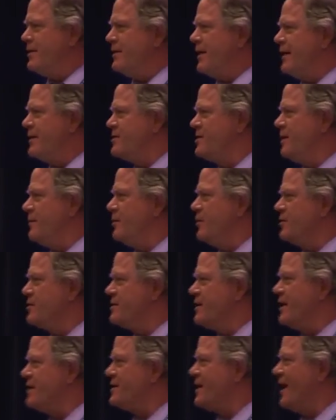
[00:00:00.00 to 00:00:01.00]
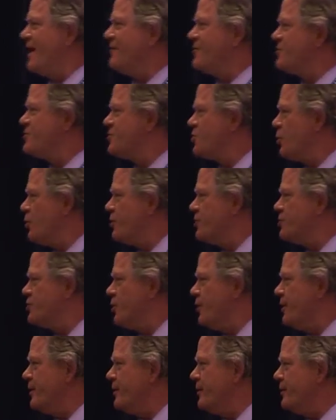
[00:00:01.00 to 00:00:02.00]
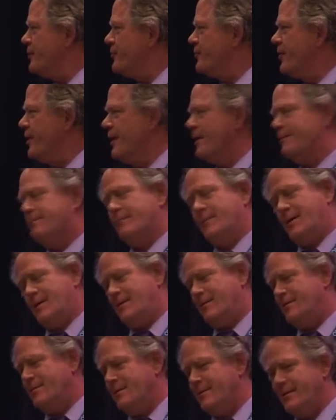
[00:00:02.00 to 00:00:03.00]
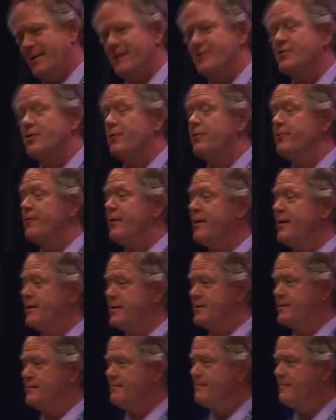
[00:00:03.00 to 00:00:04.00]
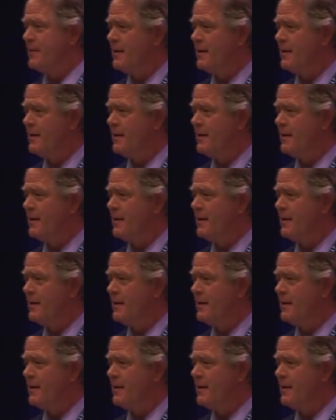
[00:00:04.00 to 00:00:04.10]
take someone who says, I have a sore joint, and you say, no, that's arthritis.